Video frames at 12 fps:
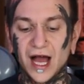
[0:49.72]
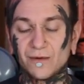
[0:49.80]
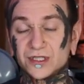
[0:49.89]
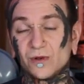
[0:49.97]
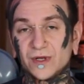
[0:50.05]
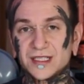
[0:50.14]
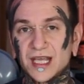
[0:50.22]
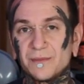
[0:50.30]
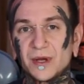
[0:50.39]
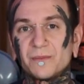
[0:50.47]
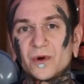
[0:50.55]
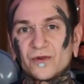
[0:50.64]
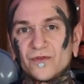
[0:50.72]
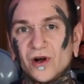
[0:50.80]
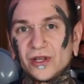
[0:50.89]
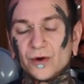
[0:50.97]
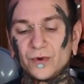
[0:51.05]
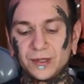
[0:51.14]
I was always keeping
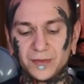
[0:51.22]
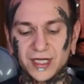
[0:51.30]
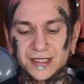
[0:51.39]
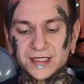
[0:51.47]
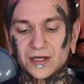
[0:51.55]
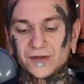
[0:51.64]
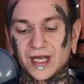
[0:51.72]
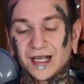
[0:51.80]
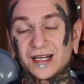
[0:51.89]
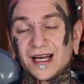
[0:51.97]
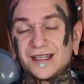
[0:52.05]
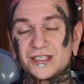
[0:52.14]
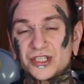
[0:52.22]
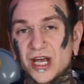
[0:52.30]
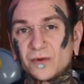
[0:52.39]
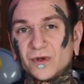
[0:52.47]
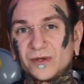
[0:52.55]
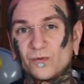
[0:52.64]
portfolio with me so they can kind of
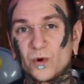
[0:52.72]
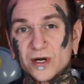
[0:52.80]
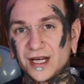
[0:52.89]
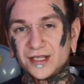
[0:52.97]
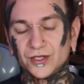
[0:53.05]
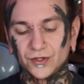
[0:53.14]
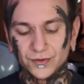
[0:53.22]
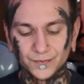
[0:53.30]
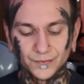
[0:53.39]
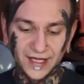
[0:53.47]
check what work I do.